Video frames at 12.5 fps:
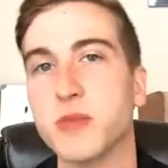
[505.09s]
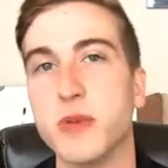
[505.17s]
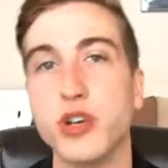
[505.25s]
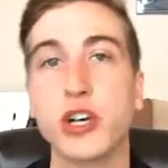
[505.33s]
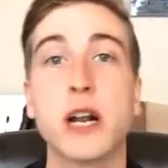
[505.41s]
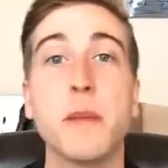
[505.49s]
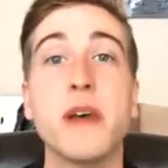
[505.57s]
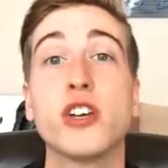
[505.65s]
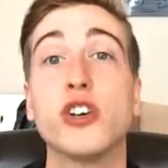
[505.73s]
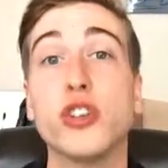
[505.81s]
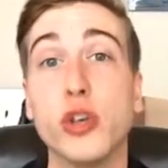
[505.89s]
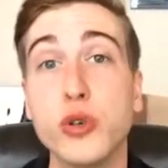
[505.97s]
But you're going to make
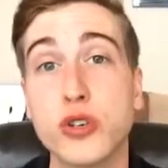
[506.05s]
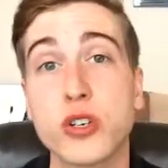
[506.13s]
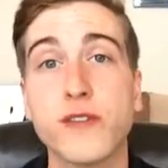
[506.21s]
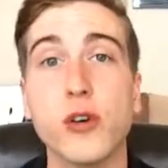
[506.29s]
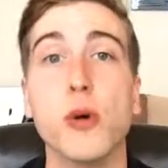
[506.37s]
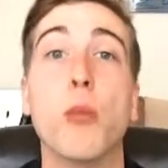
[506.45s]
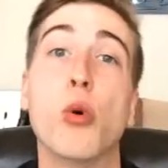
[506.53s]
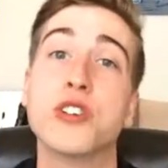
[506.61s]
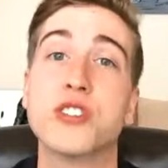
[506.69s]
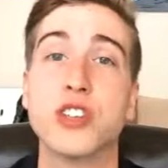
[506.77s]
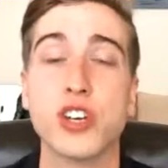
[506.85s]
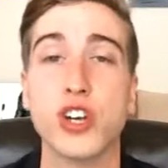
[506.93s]
your users feel more
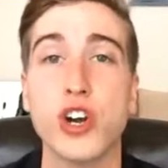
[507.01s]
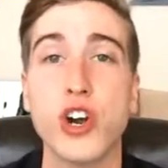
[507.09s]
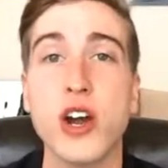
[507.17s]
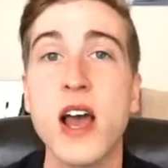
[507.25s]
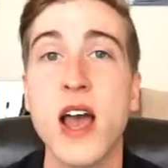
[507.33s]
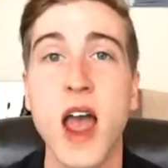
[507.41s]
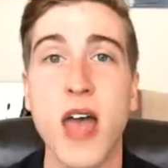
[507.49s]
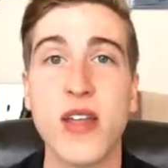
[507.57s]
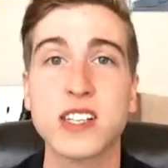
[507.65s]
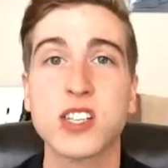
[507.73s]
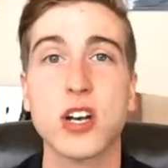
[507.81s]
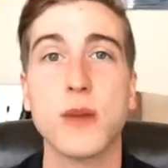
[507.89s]
secure, and
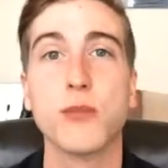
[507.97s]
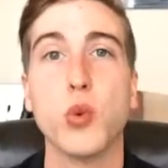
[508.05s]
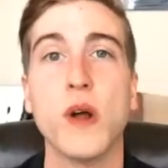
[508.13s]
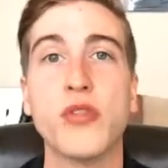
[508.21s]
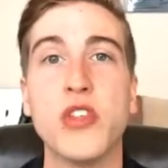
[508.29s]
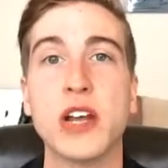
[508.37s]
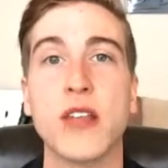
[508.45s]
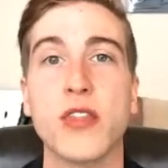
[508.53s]
that's the number one thing.